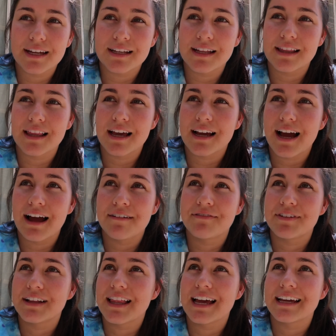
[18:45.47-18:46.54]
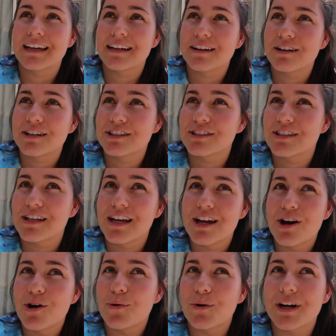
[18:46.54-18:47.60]
And then like, I feel like
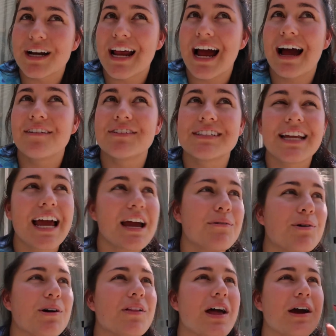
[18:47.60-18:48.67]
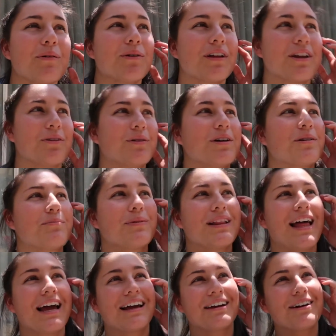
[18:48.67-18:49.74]
we're gonna have a day where like, really, we're gonna be
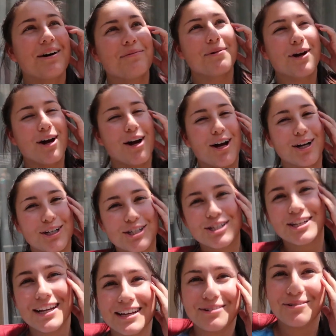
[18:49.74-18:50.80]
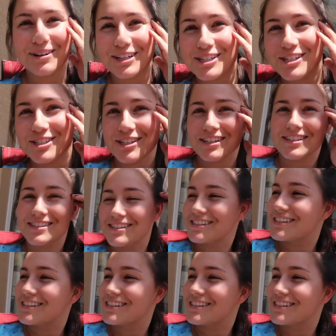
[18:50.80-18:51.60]
like, oh my gosh, like we should just